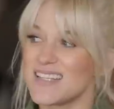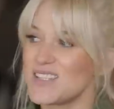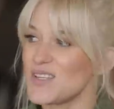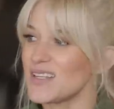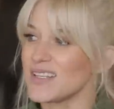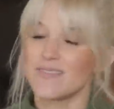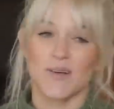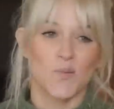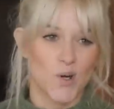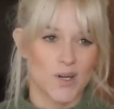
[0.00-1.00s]
least you didn't live
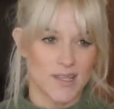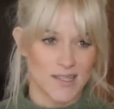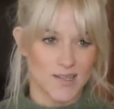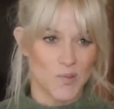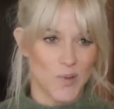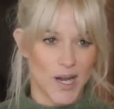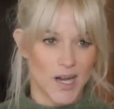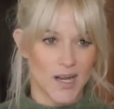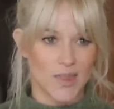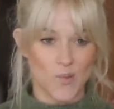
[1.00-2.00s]
at Worthen
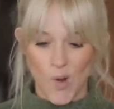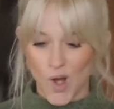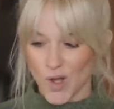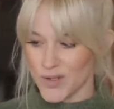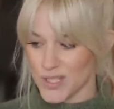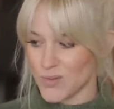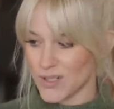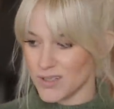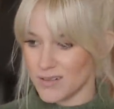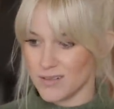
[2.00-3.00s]
where oh, the walls yeah.
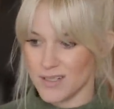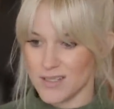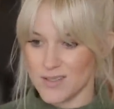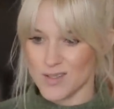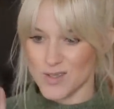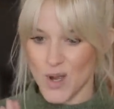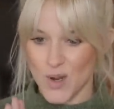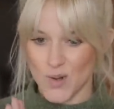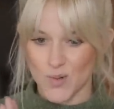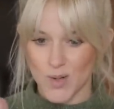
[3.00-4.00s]
were literally so
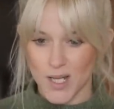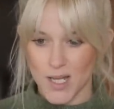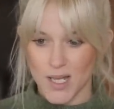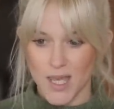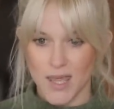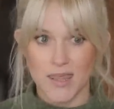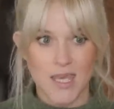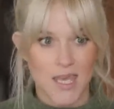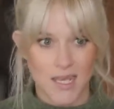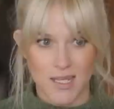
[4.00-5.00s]

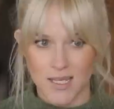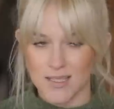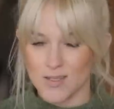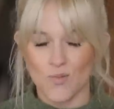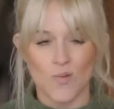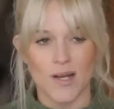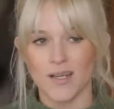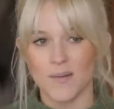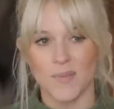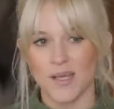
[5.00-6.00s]
thin. That's yeah.
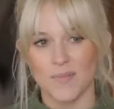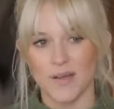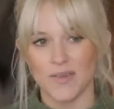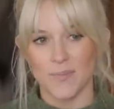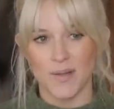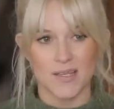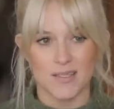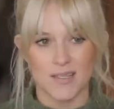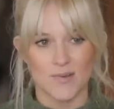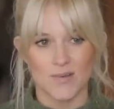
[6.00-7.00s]
someone complaint about that
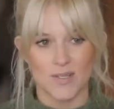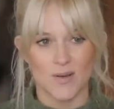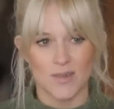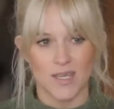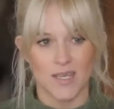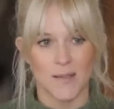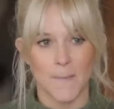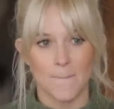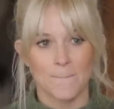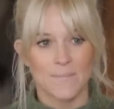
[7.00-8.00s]
place. They were so sure, thin.
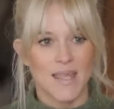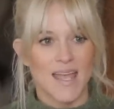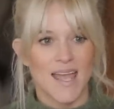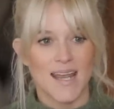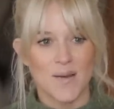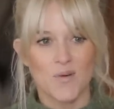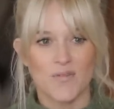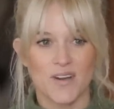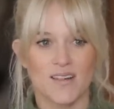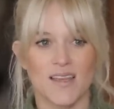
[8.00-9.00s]
Yeah. And I'm
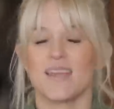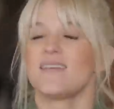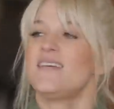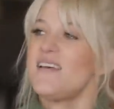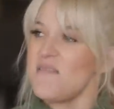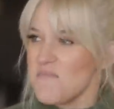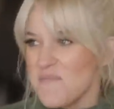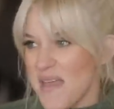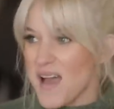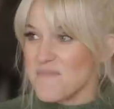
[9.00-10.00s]
over here like,
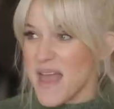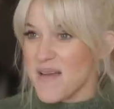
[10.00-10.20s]
meow,